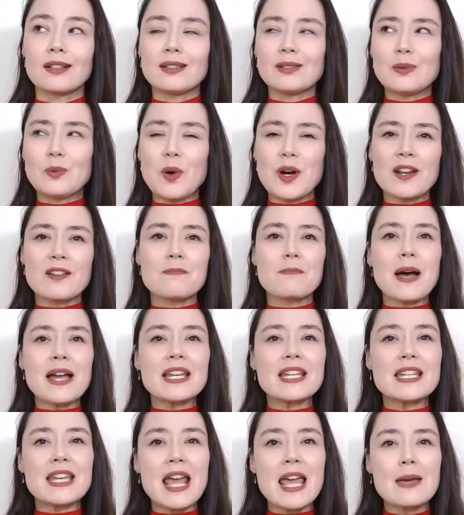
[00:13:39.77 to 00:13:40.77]
One of my
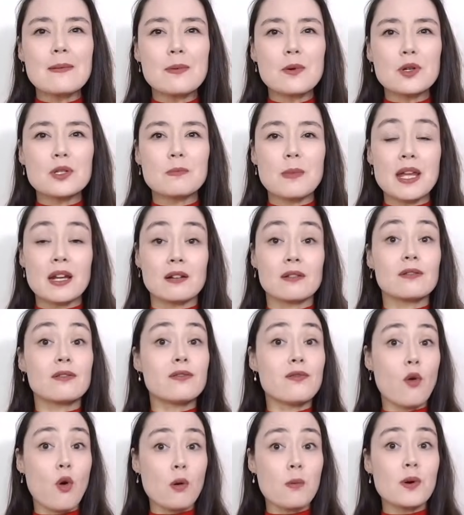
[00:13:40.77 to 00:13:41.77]
neighbors made a
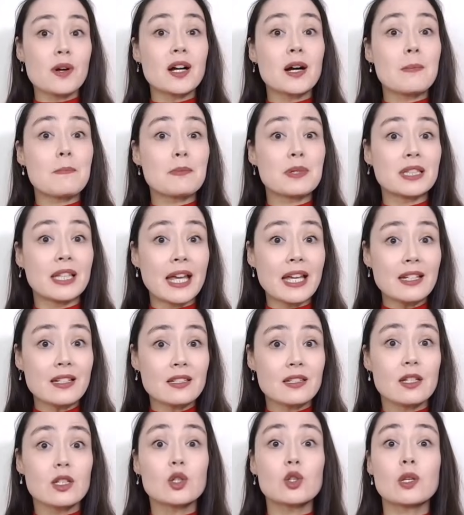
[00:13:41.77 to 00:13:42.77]
formal complaint
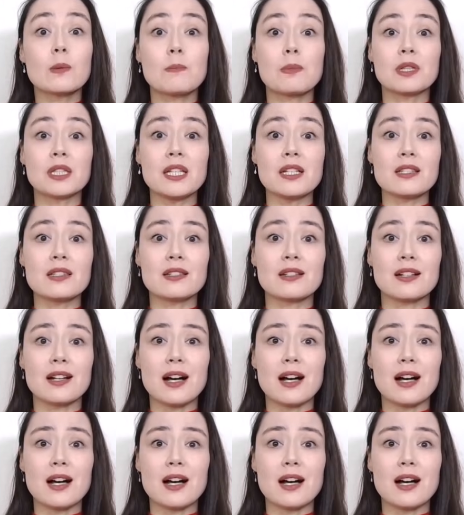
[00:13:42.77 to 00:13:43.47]
to the police